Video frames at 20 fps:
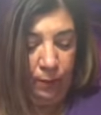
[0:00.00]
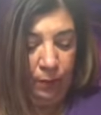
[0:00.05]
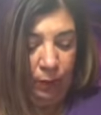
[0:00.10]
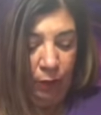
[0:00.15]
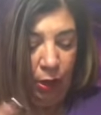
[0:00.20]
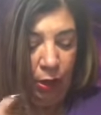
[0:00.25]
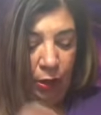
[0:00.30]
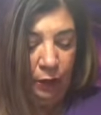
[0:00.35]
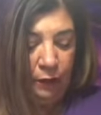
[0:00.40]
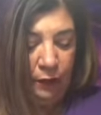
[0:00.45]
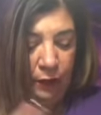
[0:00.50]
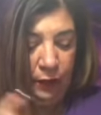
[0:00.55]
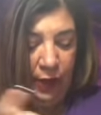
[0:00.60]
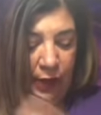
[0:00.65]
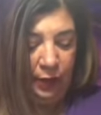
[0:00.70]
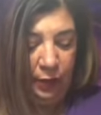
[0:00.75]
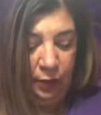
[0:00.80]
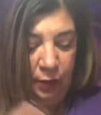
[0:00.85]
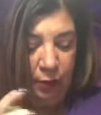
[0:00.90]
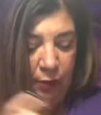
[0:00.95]
A lot of
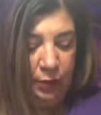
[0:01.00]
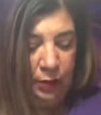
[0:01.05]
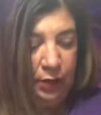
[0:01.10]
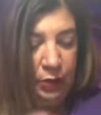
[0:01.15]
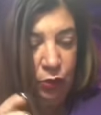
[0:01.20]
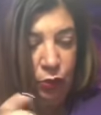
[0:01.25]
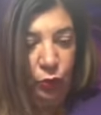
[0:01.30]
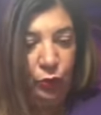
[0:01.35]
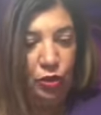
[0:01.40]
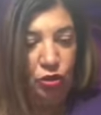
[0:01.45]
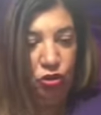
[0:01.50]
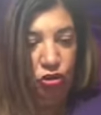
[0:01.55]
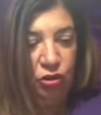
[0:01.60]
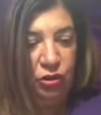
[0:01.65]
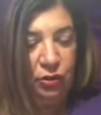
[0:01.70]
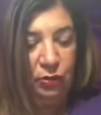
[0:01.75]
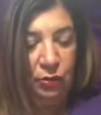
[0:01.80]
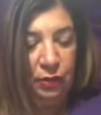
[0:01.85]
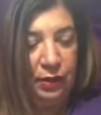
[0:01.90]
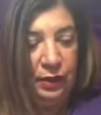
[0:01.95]
like
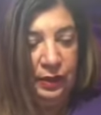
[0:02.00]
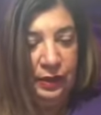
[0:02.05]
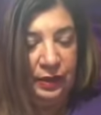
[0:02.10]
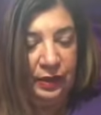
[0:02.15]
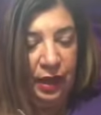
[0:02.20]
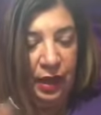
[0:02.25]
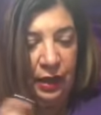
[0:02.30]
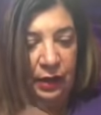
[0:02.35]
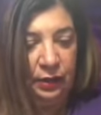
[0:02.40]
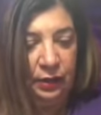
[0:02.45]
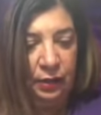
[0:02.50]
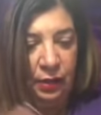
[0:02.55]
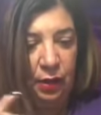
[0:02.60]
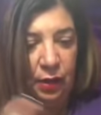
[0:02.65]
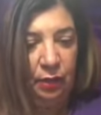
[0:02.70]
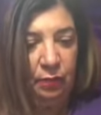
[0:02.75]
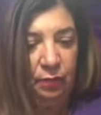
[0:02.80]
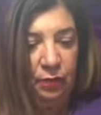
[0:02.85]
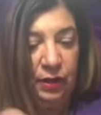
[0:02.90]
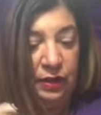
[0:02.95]
intuition, insight.
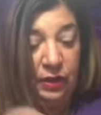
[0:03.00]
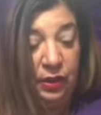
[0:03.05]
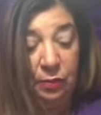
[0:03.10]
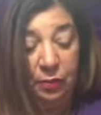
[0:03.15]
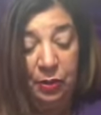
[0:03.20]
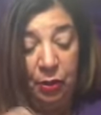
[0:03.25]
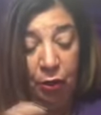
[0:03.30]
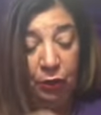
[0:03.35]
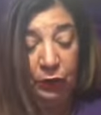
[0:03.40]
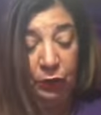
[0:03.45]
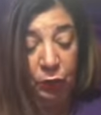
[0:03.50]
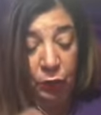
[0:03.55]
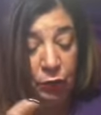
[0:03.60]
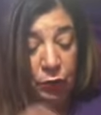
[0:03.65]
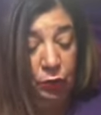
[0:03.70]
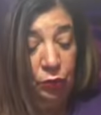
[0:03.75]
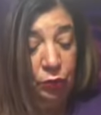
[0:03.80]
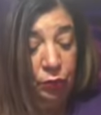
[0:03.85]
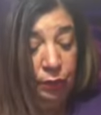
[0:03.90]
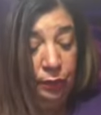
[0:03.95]
Uh, this could be also
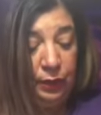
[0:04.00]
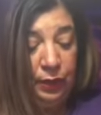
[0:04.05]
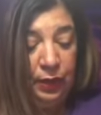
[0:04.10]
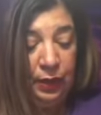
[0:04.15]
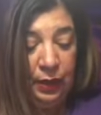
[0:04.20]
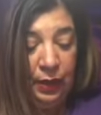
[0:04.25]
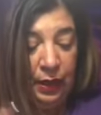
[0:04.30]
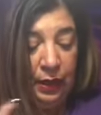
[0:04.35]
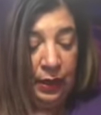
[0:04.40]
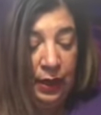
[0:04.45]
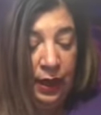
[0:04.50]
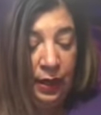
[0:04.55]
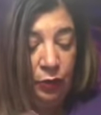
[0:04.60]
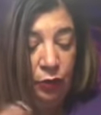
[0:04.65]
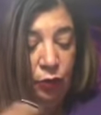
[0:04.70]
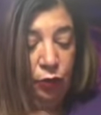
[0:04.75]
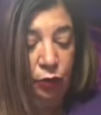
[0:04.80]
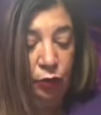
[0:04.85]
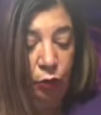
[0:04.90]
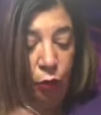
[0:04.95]
you.
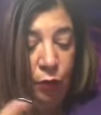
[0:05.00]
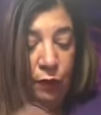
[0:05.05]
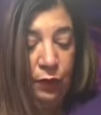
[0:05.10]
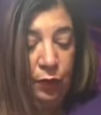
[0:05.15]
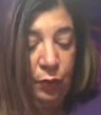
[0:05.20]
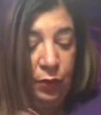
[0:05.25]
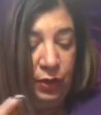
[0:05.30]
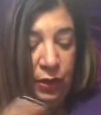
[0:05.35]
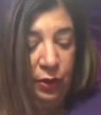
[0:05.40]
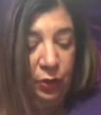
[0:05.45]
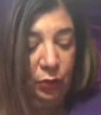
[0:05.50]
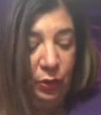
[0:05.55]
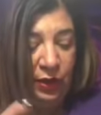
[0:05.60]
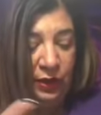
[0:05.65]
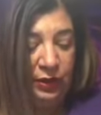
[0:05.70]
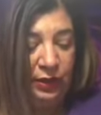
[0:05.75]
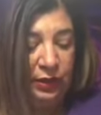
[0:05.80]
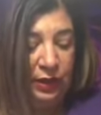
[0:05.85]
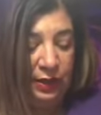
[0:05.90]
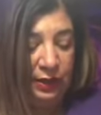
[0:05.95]
Again, you'll know if the reading
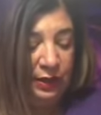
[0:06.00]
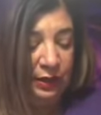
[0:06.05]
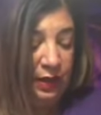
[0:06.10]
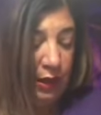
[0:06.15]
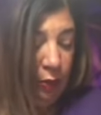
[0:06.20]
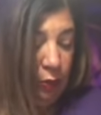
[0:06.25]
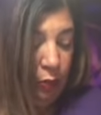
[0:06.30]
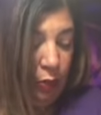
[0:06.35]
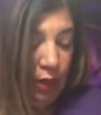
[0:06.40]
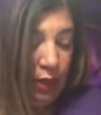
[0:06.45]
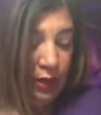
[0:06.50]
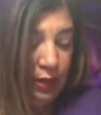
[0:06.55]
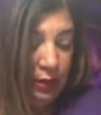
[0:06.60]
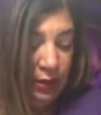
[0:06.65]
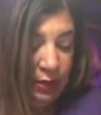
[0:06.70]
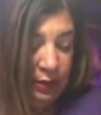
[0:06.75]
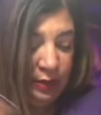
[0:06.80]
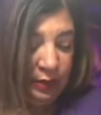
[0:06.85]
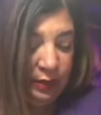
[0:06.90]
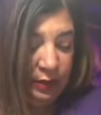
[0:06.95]
resonates. Now, why
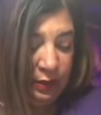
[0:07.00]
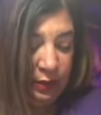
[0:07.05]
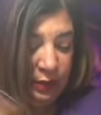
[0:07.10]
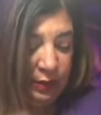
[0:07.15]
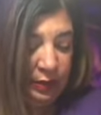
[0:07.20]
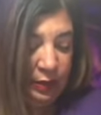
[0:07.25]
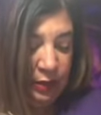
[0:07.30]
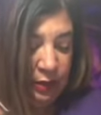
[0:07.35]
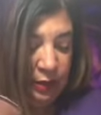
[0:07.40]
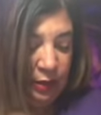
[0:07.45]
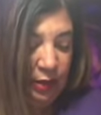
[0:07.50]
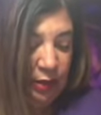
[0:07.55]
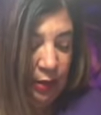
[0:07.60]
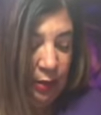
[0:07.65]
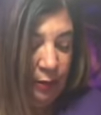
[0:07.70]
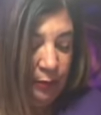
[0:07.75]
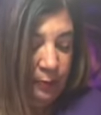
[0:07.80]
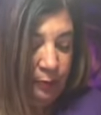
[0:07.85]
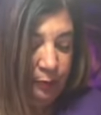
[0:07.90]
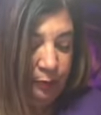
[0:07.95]
is this
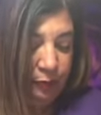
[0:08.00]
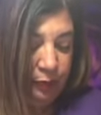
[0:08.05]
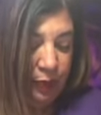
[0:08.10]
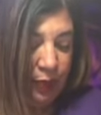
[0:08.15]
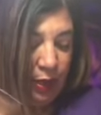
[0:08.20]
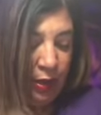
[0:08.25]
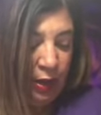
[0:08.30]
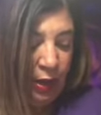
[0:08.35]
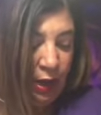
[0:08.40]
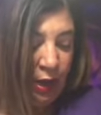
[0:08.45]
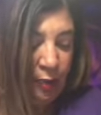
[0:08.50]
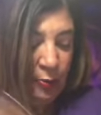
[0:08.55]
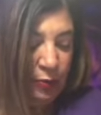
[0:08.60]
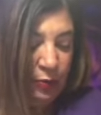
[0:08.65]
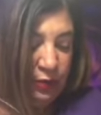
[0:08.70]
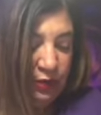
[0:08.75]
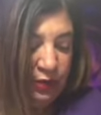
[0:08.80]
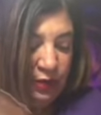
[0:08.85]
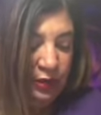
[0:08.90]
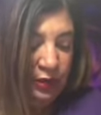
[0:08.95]
um, High
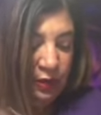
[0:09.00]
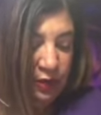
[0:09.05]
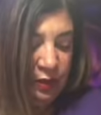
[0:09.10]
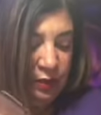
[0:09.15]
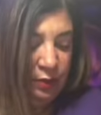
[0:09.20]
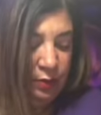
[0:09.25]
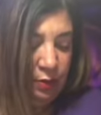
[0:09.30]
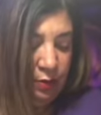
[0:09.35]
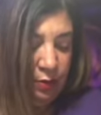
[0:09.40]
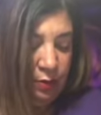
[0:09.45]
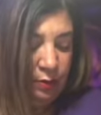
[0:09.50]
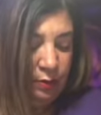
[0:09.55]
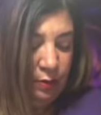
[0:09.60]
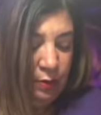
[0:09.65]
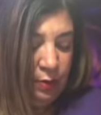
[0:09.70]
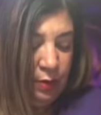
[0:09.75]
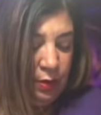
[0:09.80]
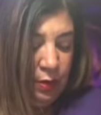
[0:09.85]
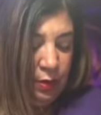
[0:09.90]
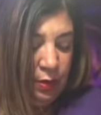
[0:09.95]
Priestess here,
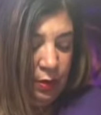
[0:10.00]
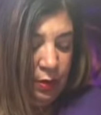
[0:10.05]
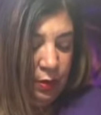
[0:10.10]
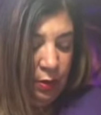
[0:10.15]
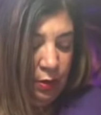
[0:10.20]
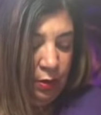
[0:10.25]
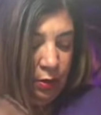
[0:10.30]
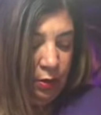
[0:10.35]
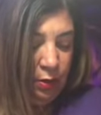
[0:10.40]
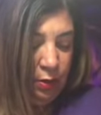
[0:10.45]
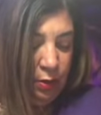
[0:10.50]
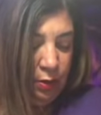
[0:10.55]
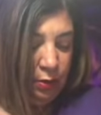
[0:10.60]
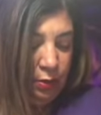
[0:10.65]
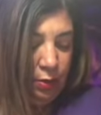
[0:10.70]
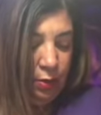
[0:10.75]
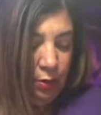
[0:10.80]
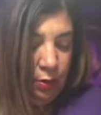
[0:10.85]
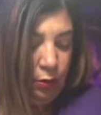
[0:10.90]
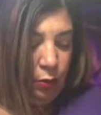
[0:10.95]

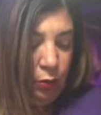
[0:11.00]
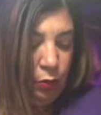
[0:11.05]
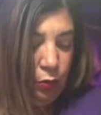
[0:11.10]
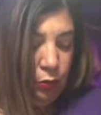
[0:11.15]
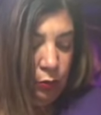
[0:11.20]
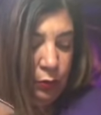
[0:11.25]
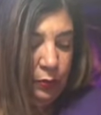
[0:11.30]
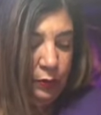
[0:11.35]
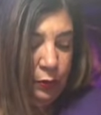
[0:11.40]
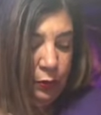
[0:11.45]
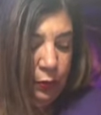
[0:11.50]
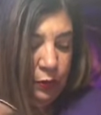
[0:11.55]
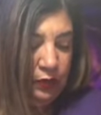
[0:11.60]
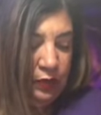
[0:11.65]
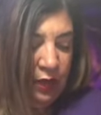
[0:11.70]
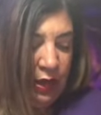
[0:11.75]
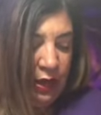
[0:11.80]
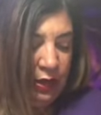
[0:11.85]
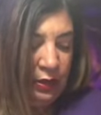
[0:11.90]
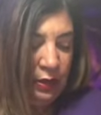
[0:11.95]
the World
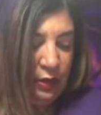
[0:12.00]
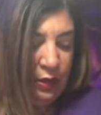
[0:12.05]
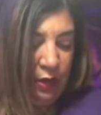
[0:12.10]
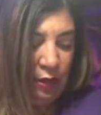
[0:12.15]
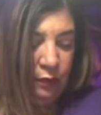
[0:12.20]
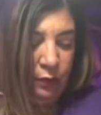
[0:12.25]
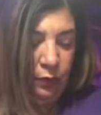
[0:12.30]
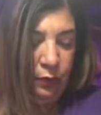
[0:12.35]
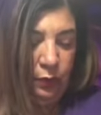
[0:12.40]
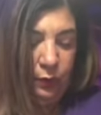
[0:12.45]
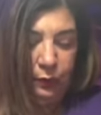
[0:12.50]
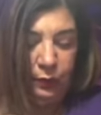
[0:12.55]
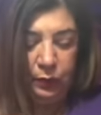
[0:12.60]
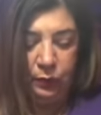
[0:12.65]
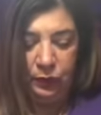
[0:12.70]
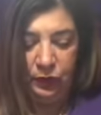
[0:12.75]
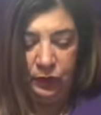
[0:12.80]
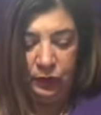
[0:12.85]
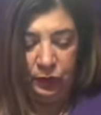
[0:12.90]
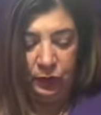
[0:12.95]
reversed, and the Devil
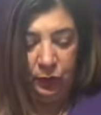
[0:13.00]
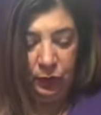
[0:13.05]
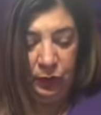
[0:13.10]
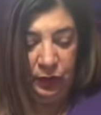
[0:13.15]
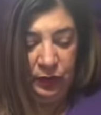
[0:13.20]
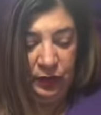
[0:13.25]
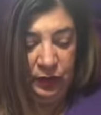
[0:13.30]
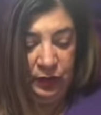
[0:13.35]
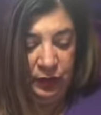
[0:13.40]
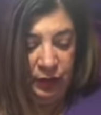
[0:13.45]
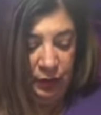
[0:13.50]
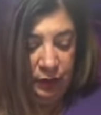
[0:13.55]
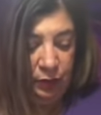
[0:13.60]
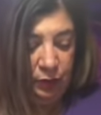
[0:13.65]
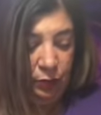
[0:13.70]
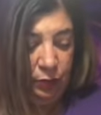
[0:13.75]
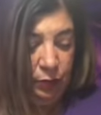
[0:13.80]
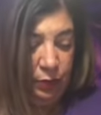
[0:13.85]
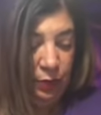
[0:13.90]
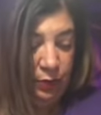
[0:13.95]
reversed? What does this have to
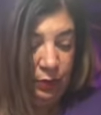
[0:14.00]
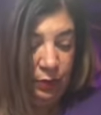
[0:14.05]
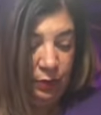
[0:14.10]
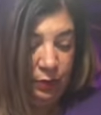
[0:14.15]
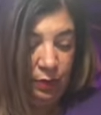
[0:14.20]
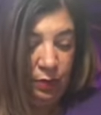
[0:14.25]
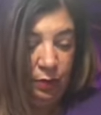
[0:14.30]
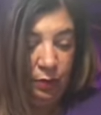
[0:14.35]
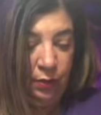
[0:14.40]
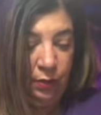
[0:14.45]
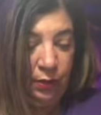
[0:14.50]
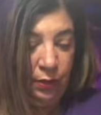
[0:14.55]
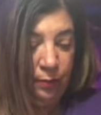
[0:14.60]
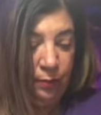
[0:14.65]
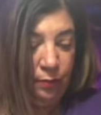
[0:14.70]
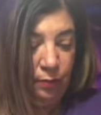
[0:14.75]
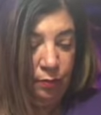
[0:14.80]
do with? Okay.